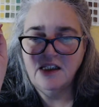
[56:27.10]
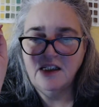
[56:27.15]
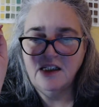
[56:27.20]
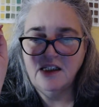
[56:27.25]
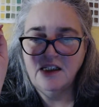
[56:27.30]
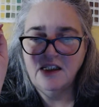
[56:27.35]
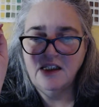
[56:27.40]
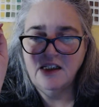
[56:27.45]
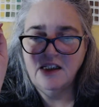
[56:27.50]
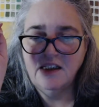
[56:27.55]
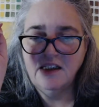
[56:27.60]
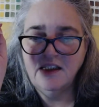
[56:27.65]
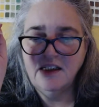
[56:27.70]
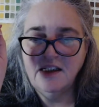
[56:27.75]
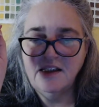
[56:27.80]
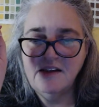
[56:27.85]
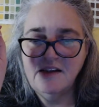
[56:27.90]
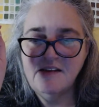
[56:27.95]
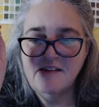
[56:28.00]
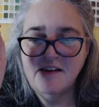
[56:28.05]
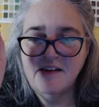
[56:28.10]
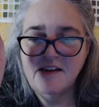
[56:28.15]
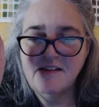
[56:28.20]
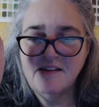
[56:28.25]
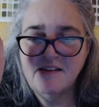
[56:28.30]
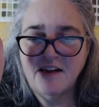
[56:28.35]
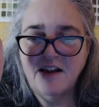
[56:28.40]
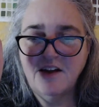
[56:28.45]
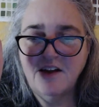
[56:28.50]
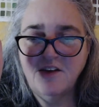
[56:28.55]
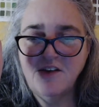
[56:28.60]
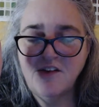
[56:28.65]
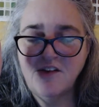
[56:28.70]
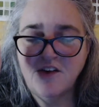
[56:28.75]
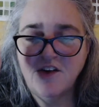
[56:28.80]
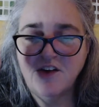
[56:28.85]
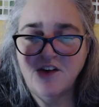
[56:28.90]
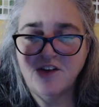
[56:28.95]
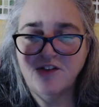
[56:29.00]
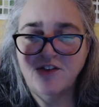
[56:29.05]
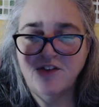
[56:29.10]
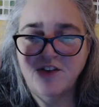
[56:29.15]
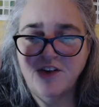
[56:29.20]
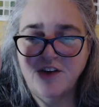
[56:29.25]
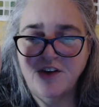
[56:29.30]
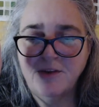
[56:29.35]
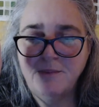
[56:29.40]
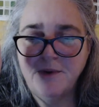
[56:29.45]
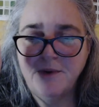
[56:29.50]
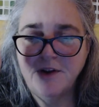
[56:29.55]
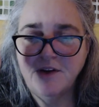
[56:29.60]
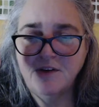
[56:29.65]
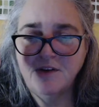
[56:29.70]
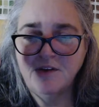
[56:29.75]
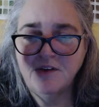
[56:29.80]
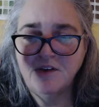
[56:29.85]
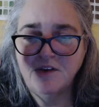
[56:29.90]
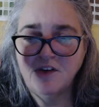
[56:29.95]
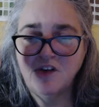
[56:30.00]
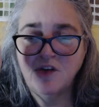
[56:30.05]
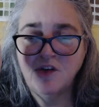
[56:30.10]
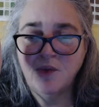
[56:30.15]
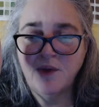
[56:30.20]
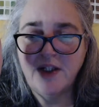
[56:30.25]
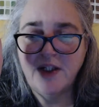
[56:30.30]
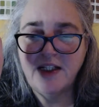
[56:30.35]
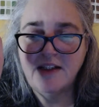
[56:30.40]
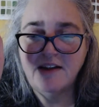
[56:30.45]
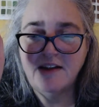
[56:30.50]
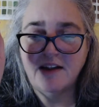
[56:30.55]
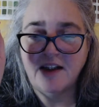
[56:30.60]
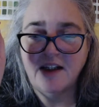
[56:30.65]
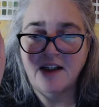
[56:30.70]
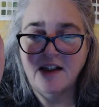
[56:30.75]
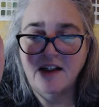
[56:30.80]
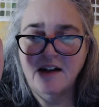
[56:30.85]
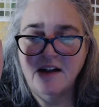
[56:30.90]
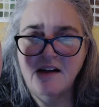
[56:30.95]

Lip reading: And Linda says, I always cook for about 20.